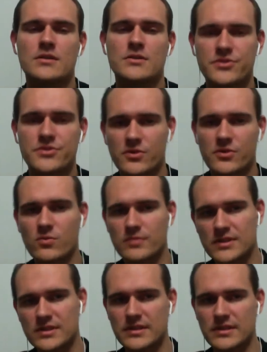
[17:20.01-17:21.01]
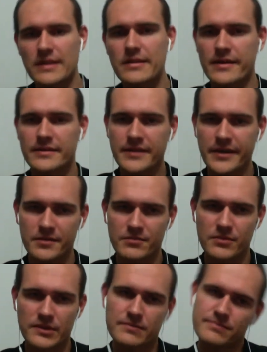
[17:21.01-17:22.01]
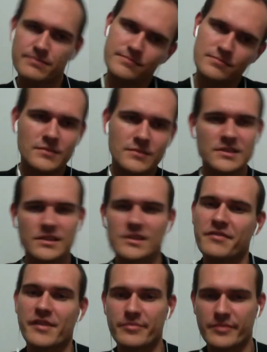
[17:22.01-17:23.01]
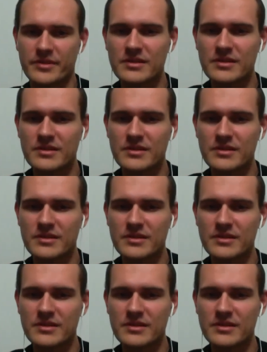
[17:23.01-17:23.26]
So this is another idea, but it's in development.